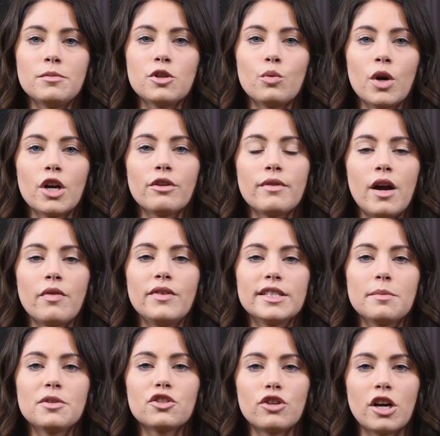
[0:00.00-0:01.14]
to work around these
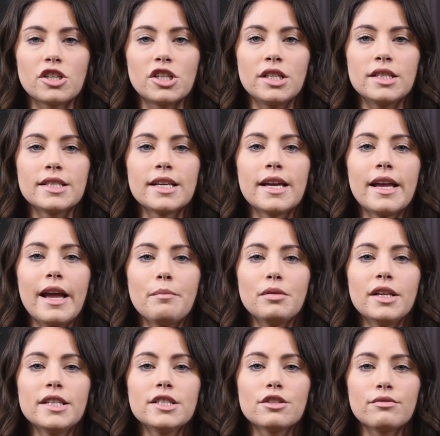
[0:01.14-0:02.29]
obstructions and
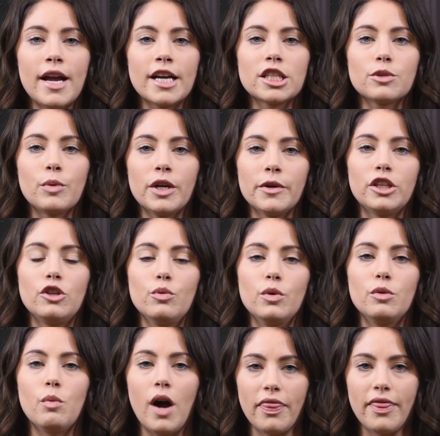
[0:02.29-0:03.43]
place the racks where you would
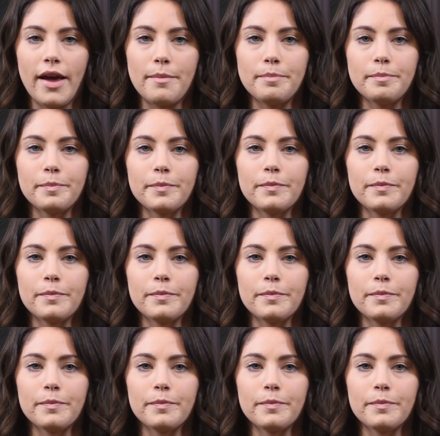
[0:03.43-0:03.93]
want them.